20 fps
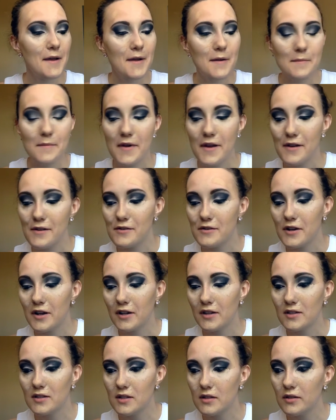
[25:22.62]
my under eye
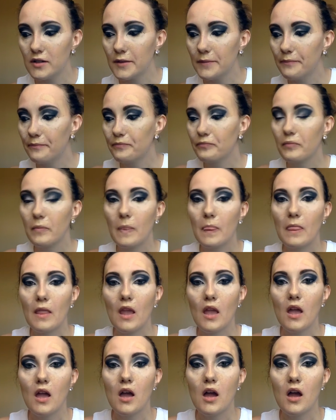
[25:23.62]
concealer.
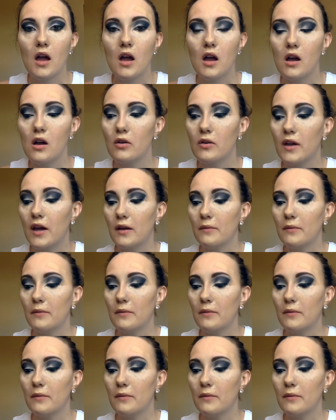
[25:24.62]
Okay.